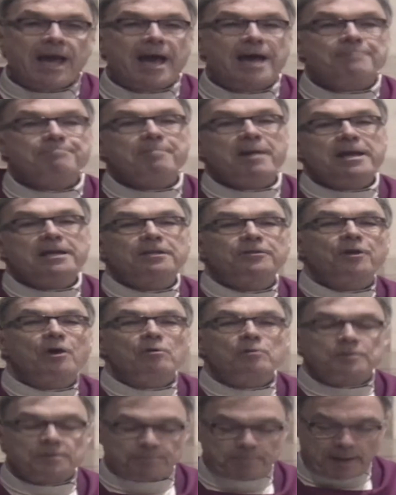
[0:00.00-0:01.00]
and make
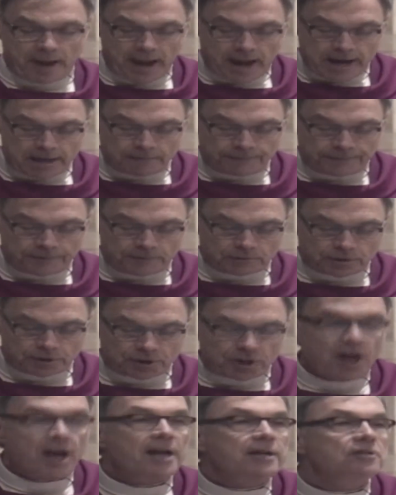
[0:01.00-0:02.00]
those painful
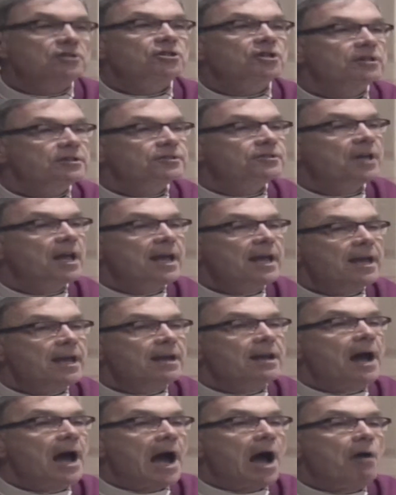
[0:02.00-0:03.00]
changes
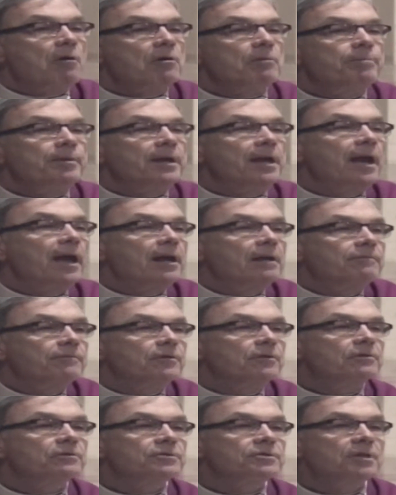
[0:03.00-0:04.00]
in our
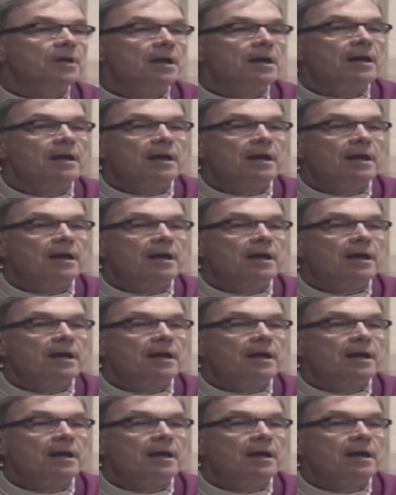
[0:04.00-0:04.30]
behaviors